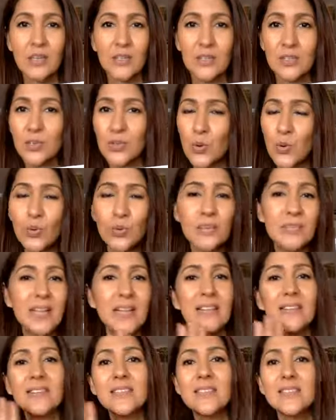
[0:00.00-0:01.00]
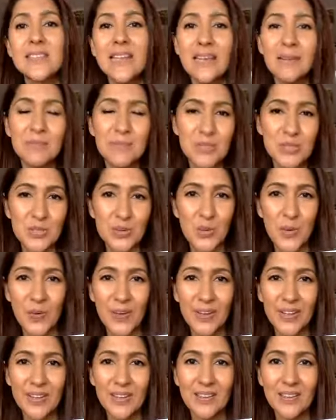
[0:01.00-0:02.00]
don't tell the same story.
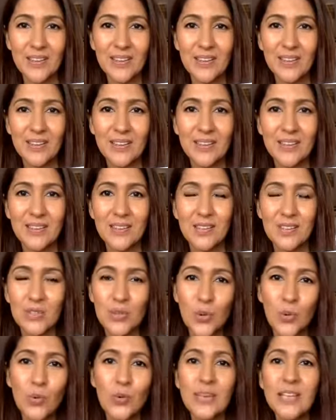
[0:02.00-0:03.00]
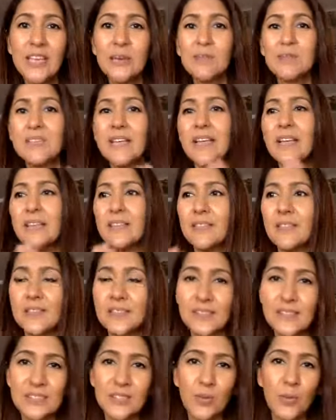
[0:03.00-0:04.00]
Don't keep saying, this
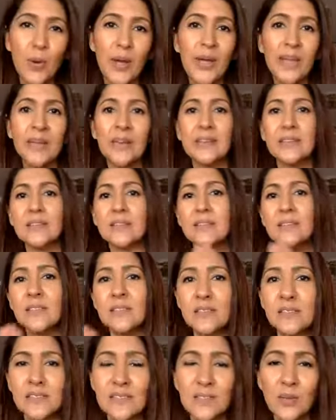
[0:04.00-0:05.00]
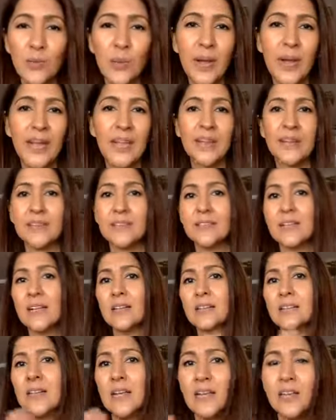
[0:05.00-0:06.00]
is the way it is. This is the way it is. I'll
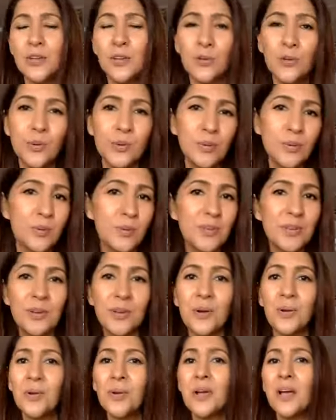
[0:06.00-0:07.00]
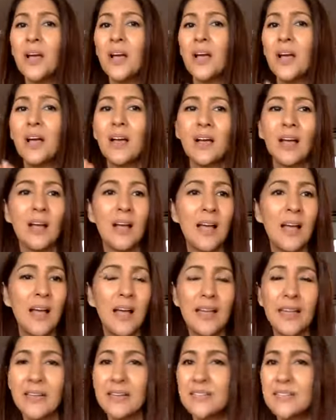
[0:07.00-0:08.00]
tell you, you know, I
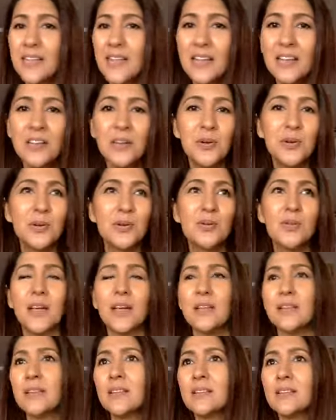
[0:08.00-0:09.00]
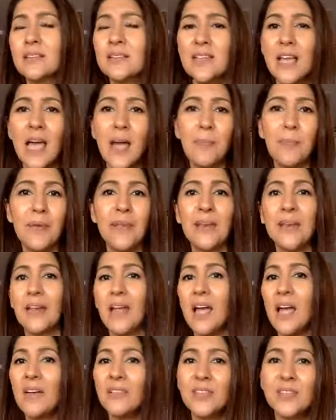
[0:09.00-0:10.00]
can tell you that this has happened and I
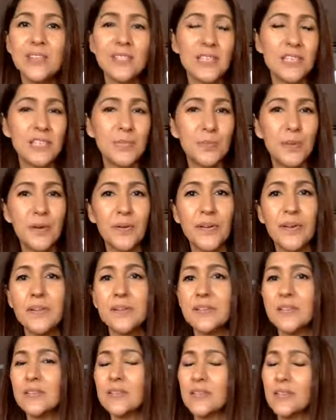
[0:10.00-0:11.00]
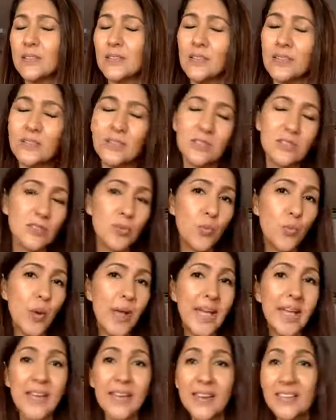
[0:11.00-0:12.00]
have these experiences and this is the
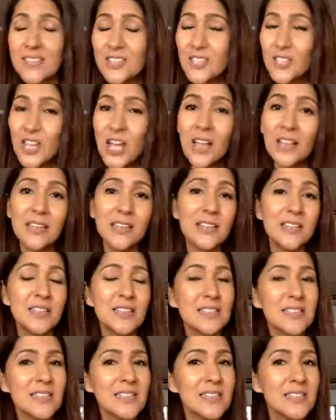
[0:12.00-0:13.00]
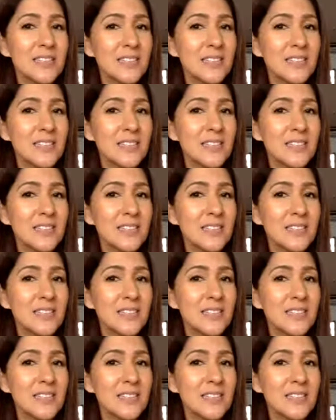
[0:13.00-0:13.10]
way it is, Shalini. This is